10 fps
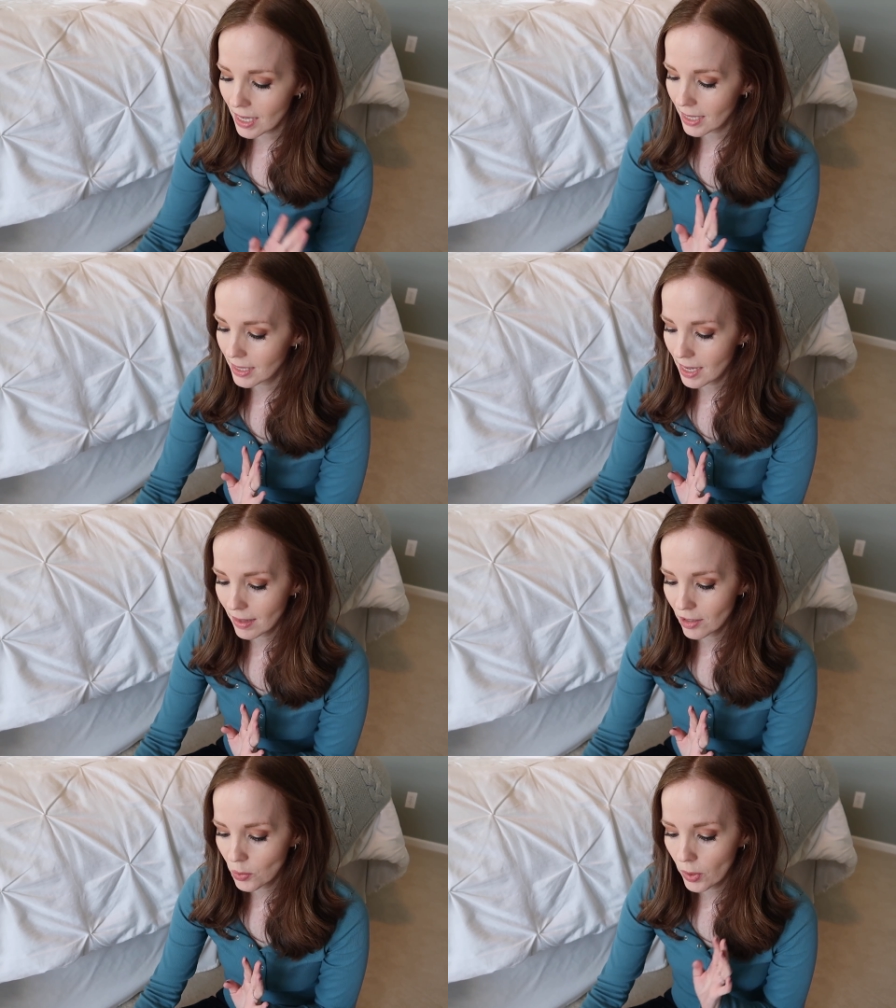I can take
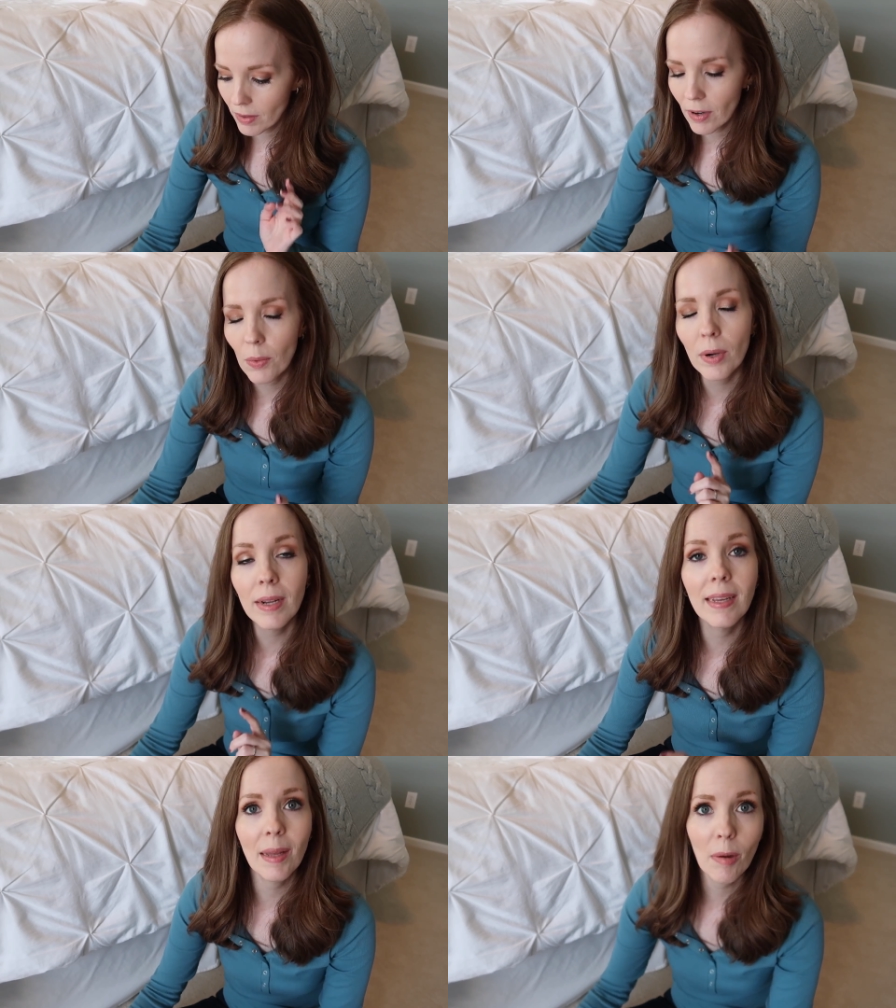this wherever I
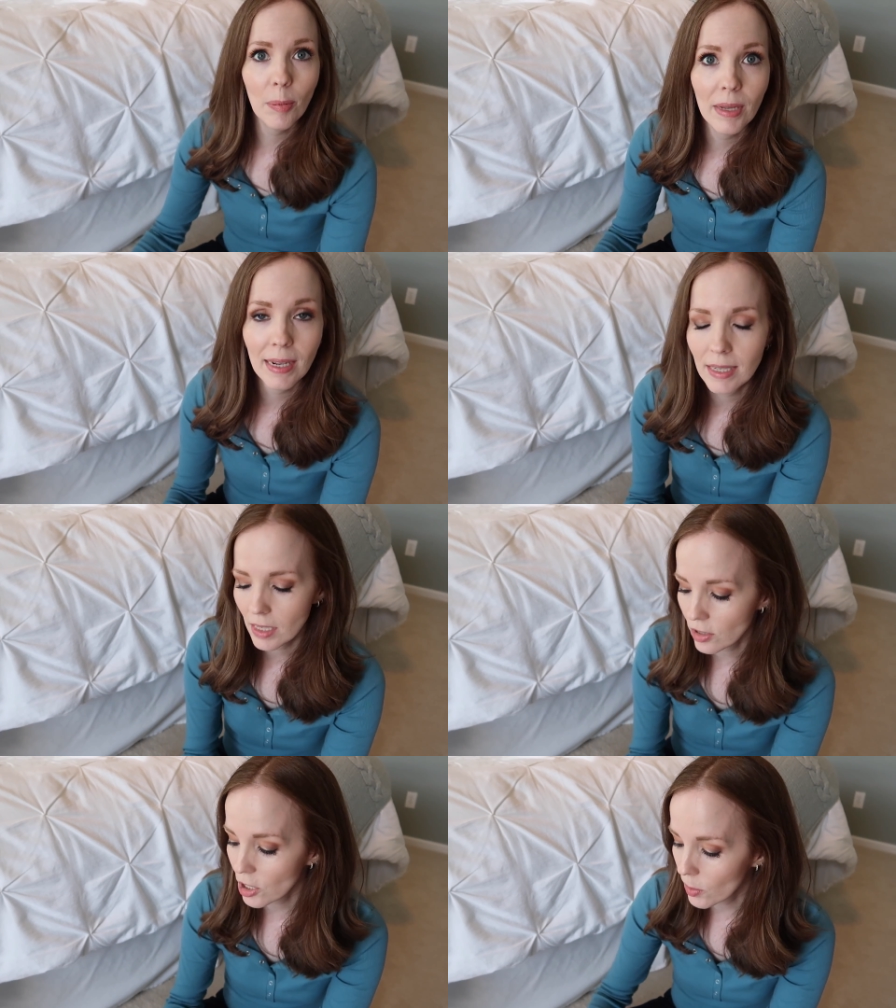want and get my planning
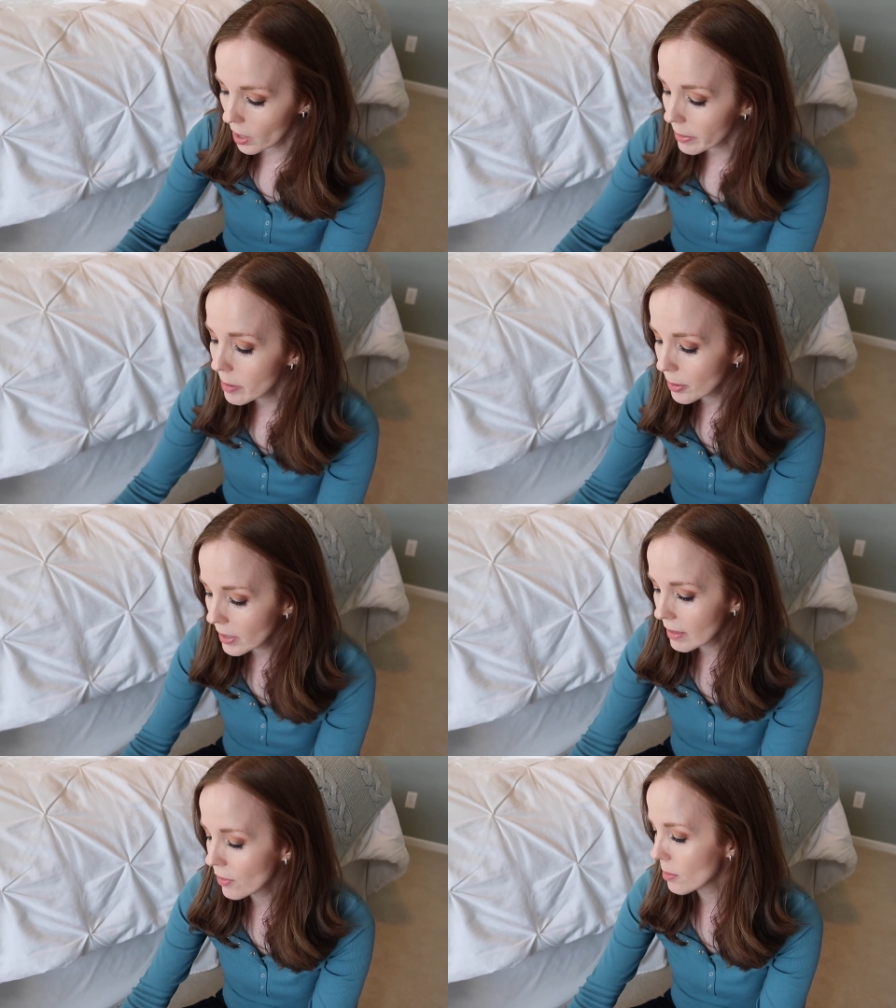done. So we are gonna be
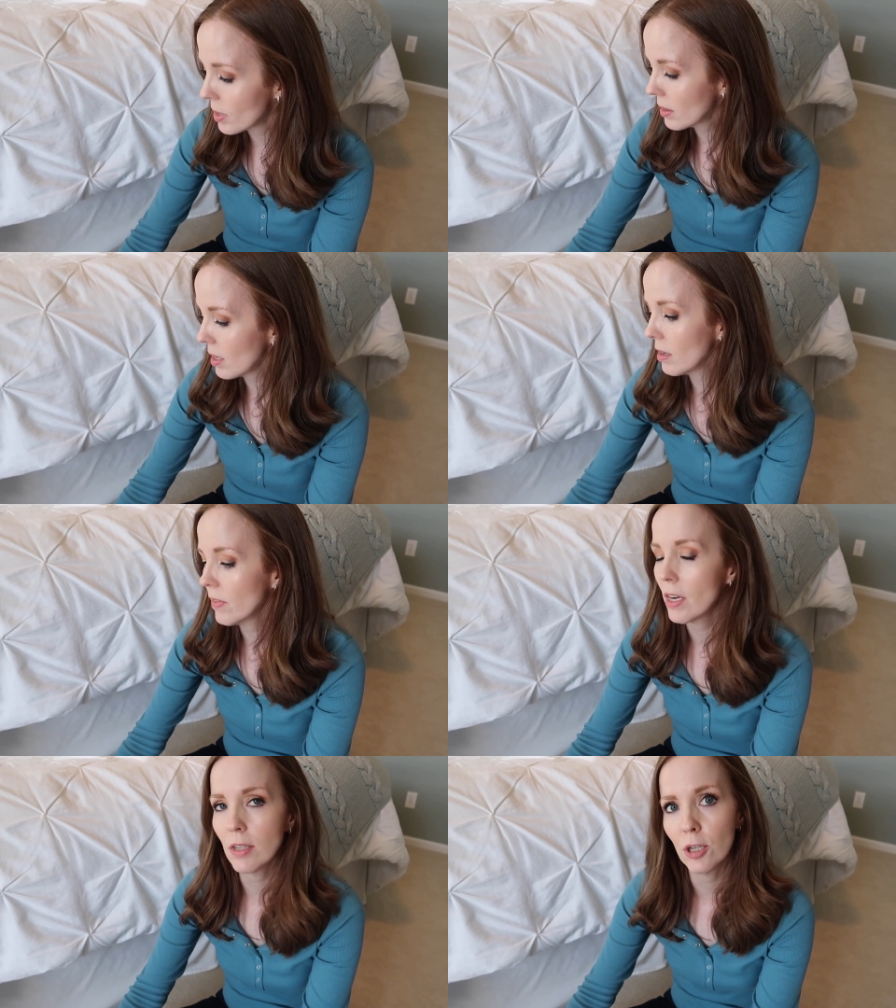planning for the month of
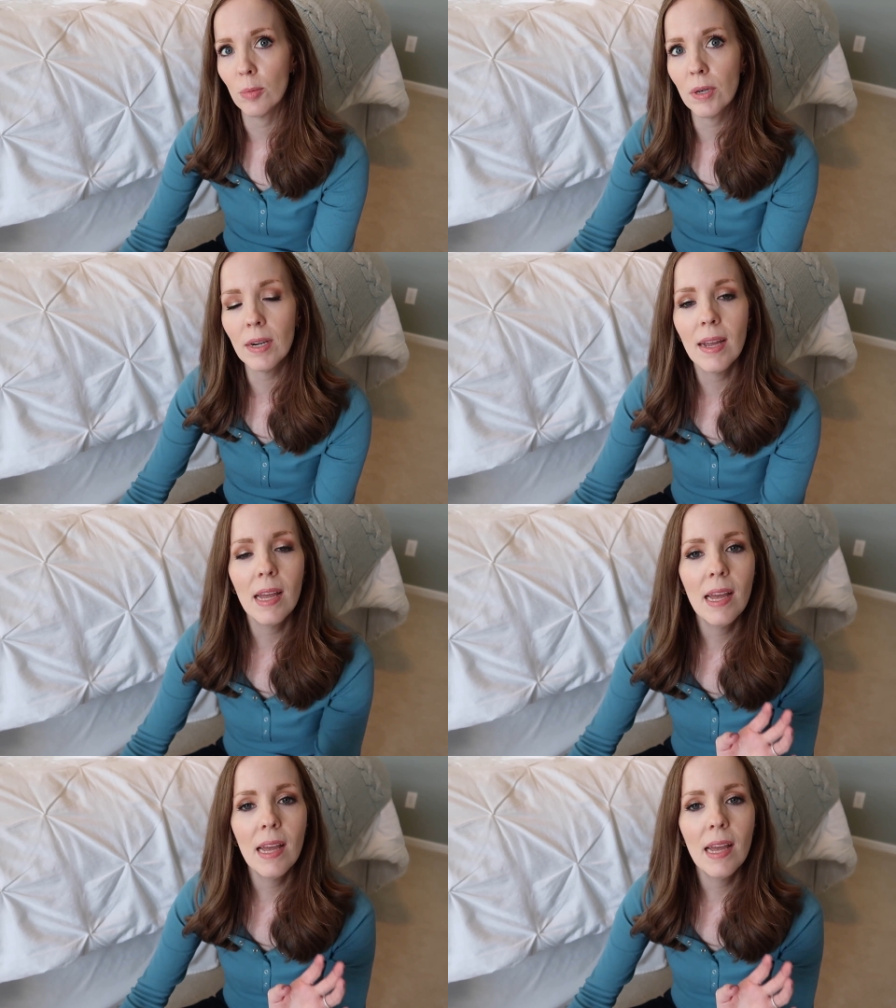October.